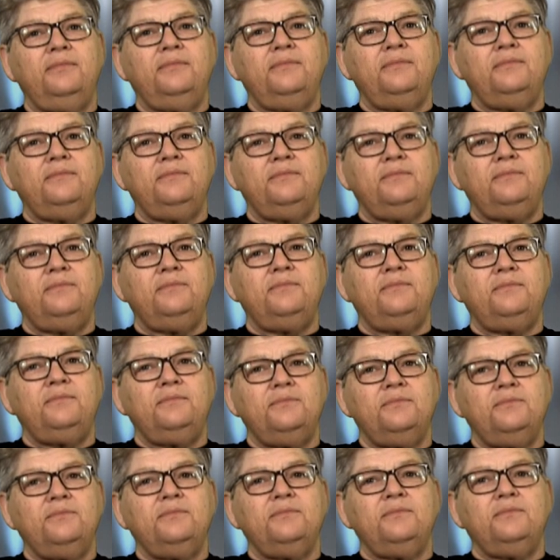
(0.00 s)

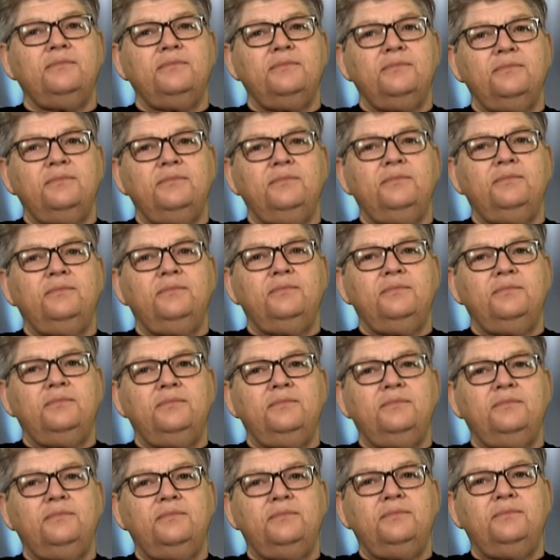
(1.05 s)

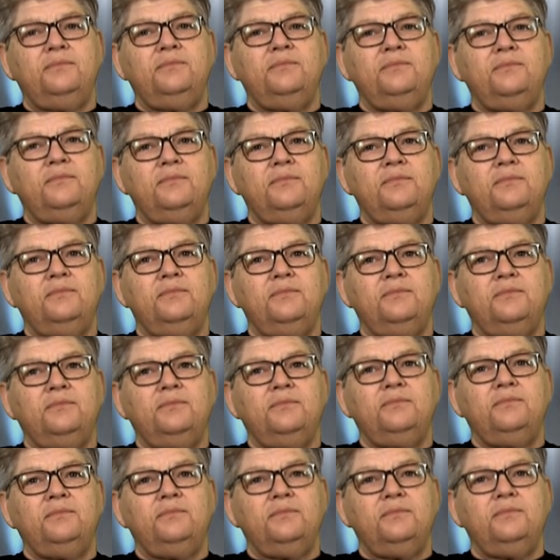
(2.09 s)

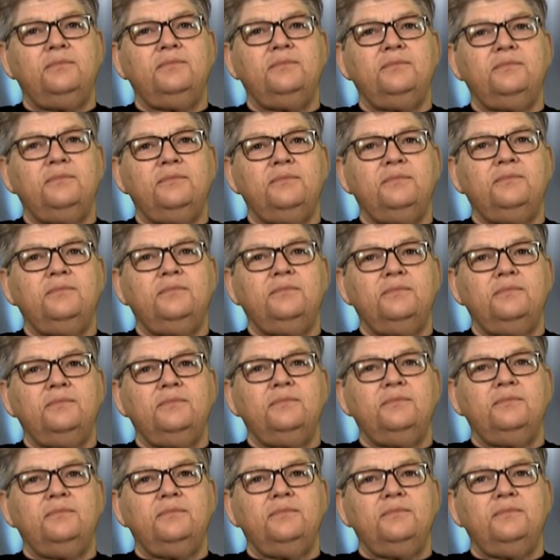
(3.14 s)

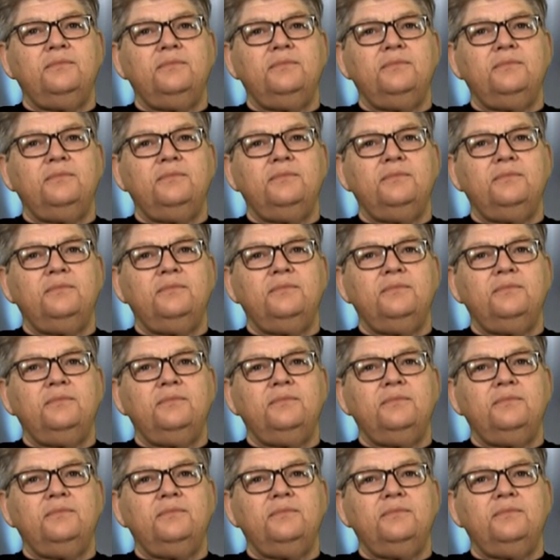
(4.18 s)
[no speech]